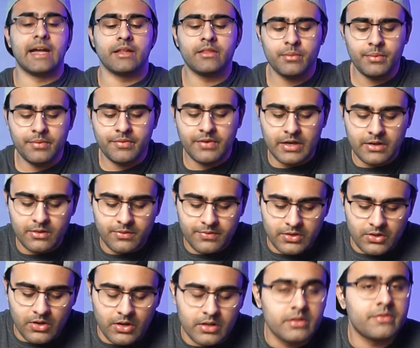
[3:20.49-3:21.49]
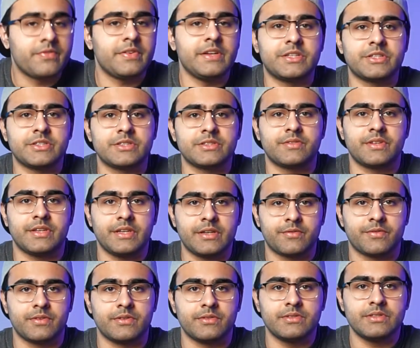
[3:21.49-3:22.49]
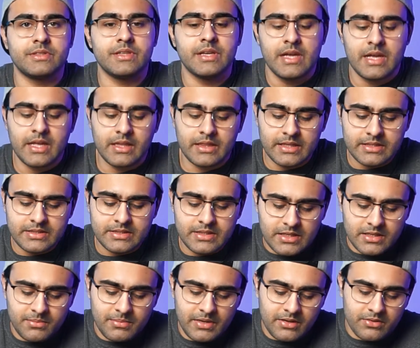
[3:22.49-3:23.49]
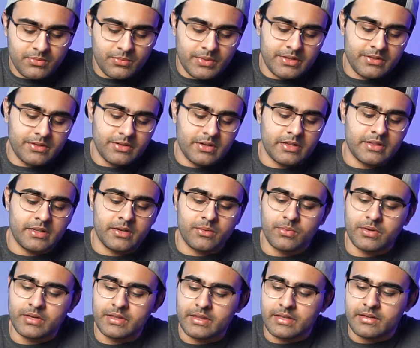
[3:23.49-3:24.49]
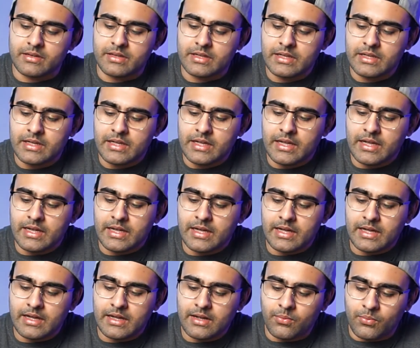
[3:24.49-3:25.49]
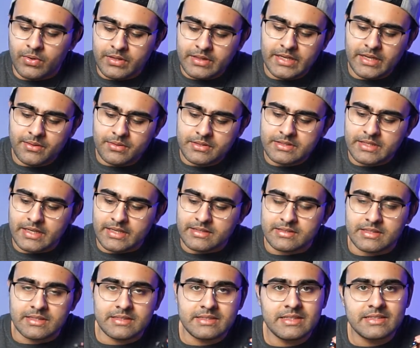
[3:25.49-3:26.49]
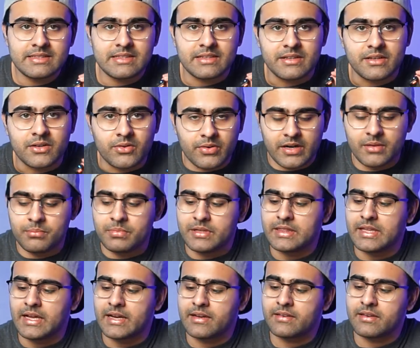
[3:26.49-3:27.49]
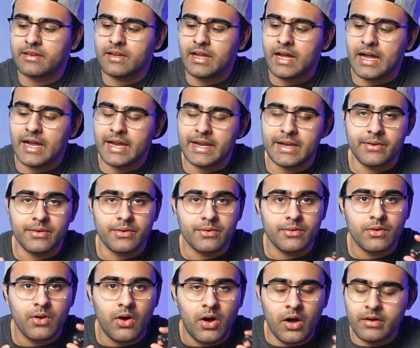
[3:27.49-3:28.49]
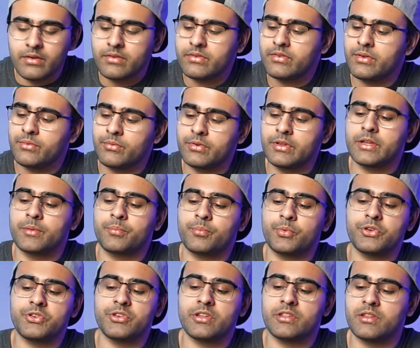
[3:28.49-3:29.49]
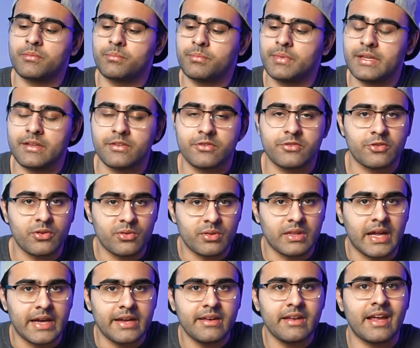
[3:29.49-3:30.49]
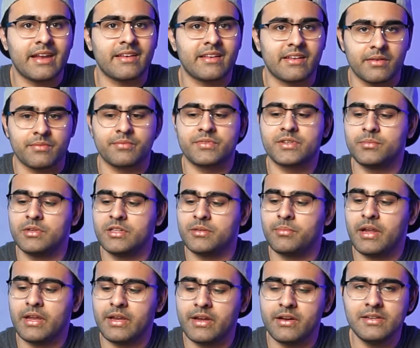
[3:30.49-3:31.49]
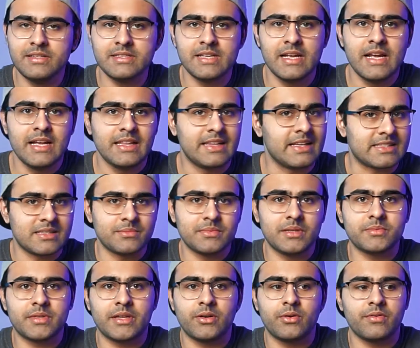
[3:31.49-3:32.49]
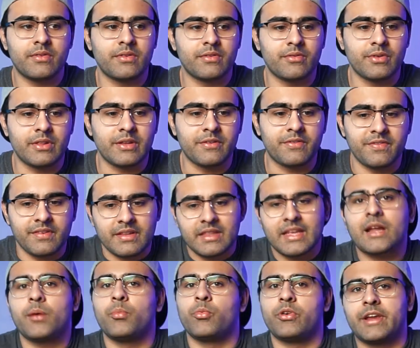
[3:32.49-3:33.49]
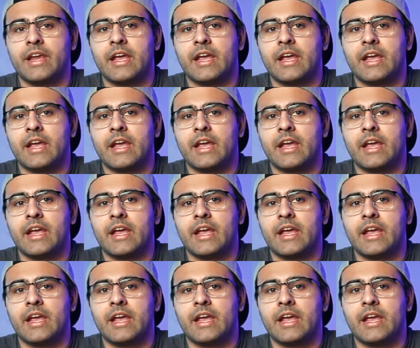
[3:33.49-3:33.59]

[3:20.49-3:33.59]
that we've gone over all the features of the earphones, let's talk about whether or not they're worth it. One thing I will say is these things are incredibly light. I honestly really appreciate them being so light and comfortable in my ears that sometimes I don't even really feel like I'm wearing